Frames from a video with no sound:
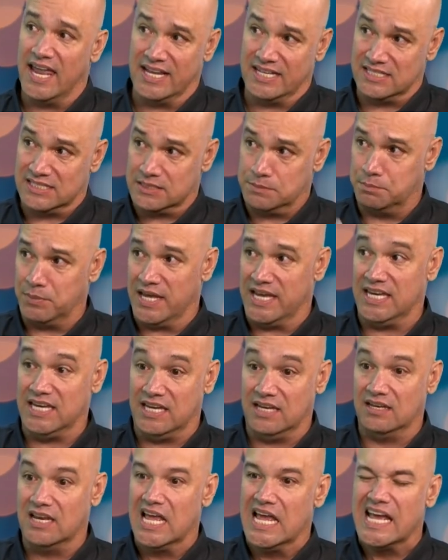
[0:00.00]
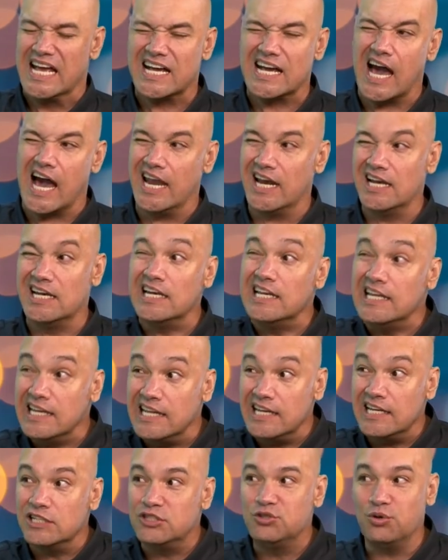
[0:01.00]
explaining, kind of
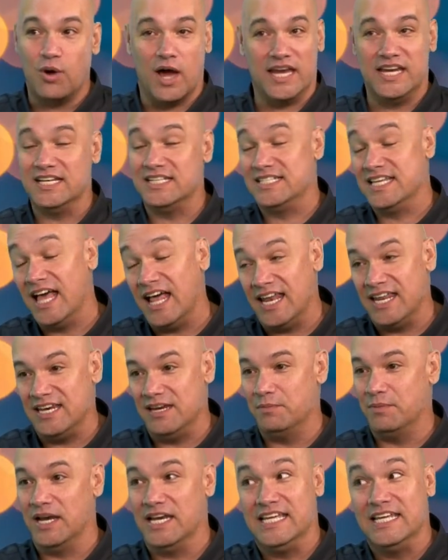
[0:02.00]
leading to, I didn't tell anybody,